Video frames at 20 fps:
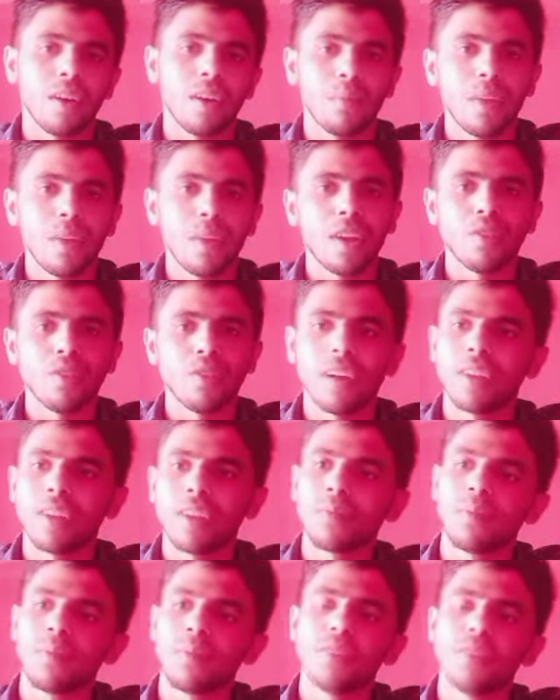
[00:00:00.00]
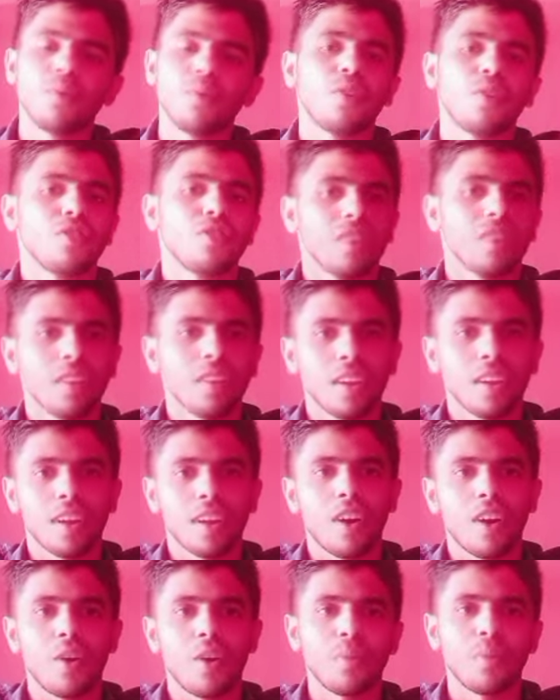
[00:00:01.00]
made out that which portion
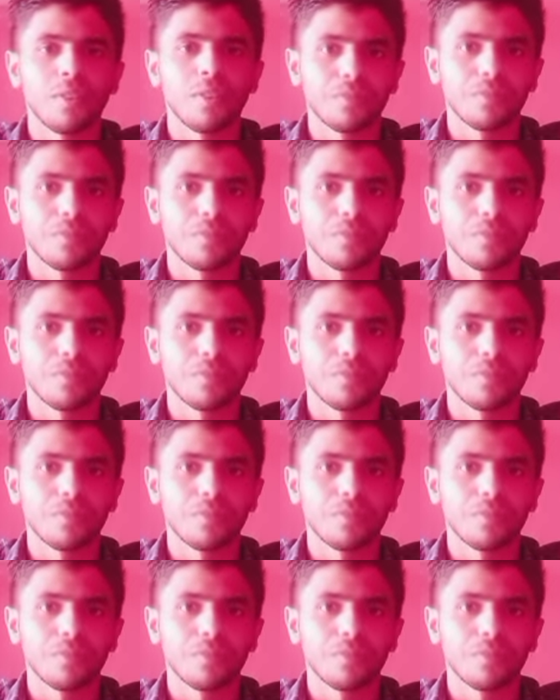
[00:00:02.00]
of